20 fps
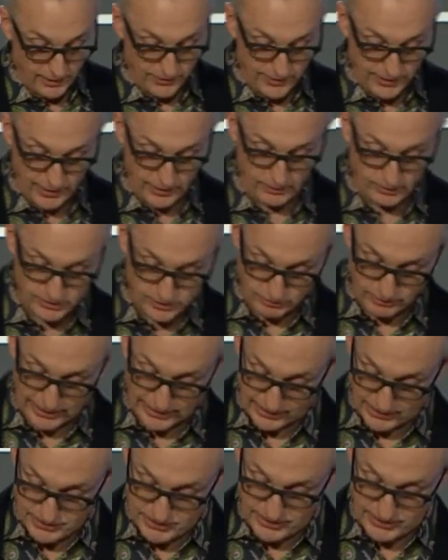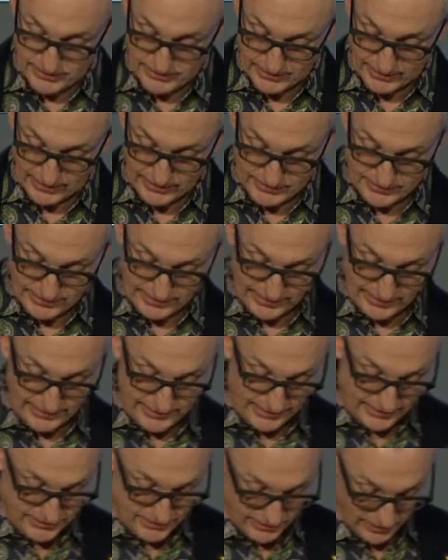their strategies as they
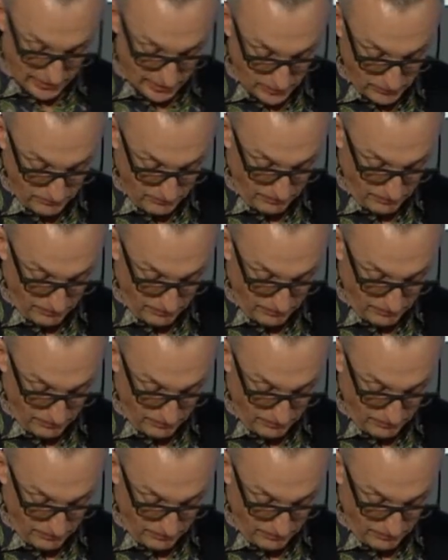did so.